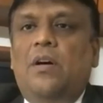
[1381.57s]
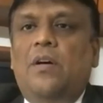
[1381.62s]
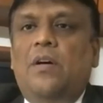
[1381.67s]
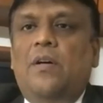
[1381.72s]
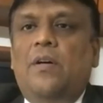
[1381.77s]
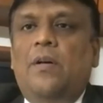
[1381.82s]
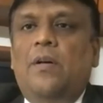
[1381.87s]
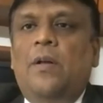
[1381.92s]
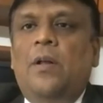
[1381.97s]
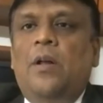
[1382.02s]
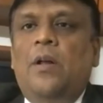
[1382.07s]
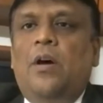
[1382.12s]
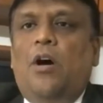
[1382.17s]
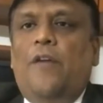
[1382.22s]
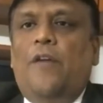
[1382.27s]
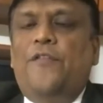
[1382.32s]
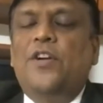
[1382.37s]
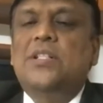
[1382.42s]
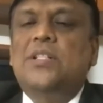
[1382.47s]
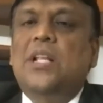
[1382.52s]
uh,
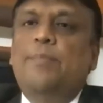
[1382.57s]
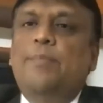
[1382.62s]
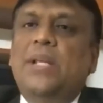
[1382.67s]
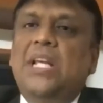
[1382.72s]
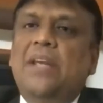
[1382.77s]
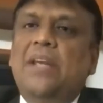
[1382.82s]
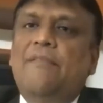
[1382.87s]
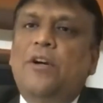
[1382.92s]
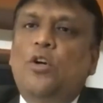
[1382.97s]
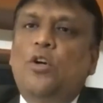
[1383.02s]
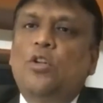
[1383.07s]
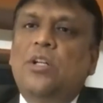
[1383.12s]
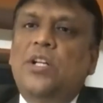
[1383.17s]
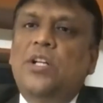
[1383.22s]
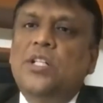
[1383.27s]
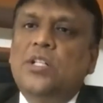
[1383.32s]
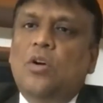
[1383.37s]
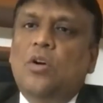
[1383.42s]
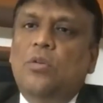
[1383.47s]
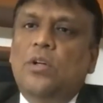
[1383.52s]
offers are being given to the
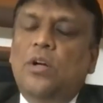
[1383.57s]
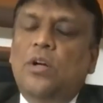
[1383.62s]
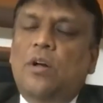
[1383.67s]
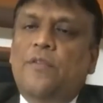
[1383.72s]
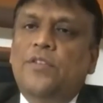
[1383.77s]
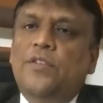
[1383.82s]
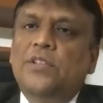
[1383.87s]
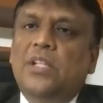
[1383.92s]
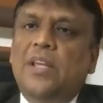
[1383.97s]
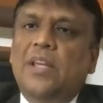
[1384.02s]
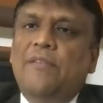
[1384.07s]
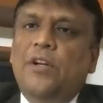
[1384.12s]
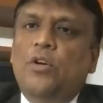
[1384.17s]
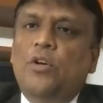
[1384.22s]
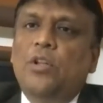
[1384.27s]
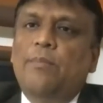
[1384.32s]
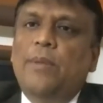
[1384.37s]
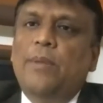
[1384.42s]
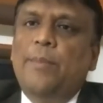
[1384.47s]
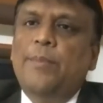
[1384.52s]
discounted offers are giving
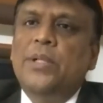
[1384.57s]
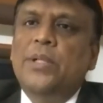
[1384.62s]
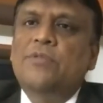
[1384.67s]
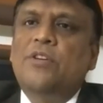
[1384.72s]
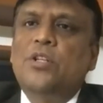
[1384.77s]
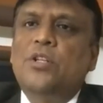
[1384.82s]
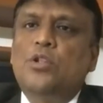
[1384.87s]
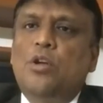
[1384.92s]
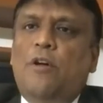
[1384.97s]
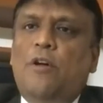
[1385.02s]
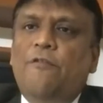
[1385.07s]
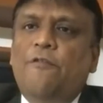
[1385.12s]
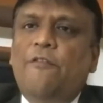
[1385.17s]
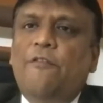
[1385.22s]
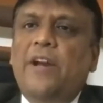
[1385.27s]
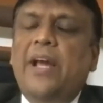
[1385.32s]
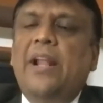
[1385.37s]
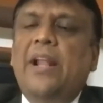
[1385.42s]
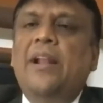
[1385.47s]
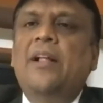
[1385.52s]
to the members for
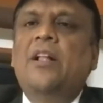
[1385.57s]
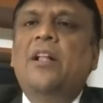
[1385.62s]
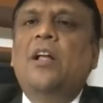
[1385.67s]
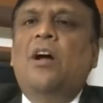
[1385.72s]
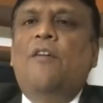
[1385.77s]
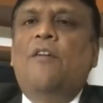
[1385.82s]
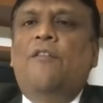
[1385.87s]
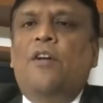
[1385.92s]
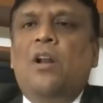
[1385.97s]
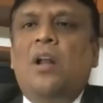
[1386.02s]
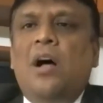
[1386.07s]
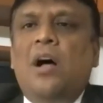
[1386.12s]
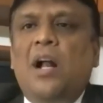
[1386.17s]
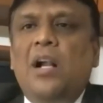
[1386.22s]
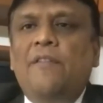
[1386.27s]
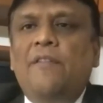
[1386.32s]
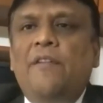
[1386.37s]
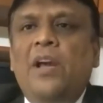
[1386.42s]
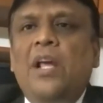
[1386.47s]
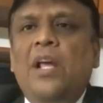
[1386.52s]
software, for
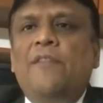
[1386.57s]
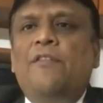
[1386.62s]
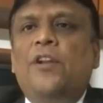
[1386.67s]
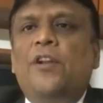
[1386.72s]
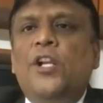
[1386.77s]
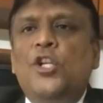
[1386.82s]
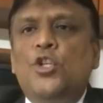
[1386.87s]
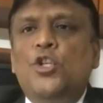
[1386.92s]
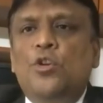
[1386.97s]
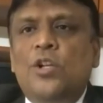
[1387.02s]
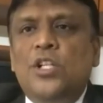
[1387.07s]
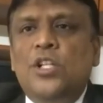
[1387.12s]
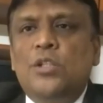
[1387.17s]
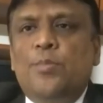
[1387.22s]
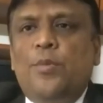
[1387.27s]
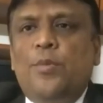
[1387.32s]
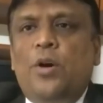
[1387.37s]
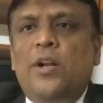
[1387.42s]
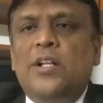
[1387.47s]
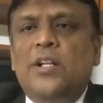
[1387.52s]
hardware, for
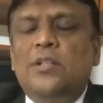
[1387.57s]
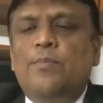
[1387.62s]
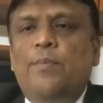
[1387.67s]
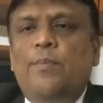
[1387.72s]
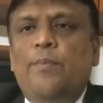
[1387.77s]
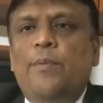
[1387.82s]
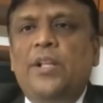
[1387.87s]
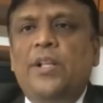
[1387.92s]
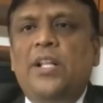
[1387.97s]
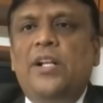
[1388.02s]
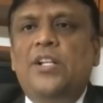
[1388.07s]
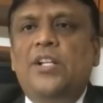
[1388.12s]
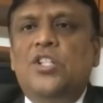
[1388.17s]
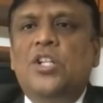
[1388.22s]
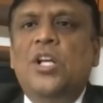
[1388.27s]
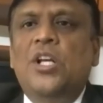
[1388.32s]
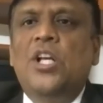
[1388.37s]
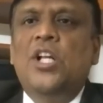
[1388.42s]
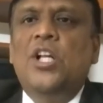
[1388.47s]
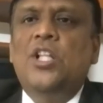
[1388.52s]
insurance products, whether
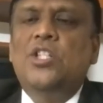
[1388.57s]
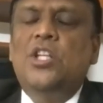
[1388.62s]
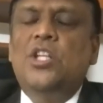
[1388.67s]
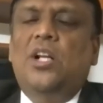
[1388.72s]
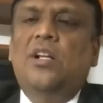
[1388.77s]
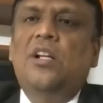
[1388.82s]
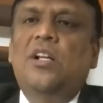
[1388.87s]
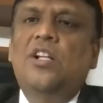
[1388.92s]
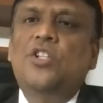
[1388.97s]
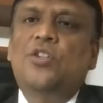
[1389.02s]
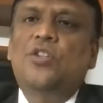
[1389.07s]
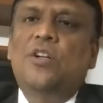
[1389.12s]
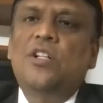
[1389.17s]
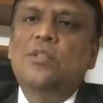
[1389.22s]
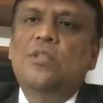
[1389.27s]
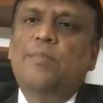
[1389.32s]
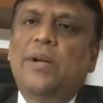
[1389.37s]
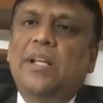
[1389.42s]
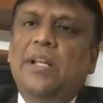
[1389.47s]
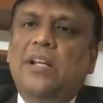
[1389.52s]
it's general
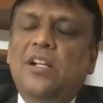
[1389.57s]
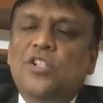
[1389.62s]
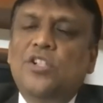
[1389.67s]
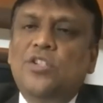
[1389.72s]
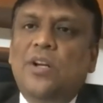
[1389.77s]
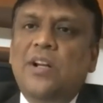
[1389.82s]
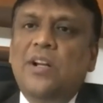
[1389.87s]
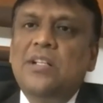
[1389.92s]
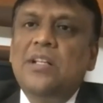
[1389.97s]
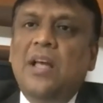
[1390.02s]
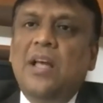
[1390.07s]
insurance, medical insurance.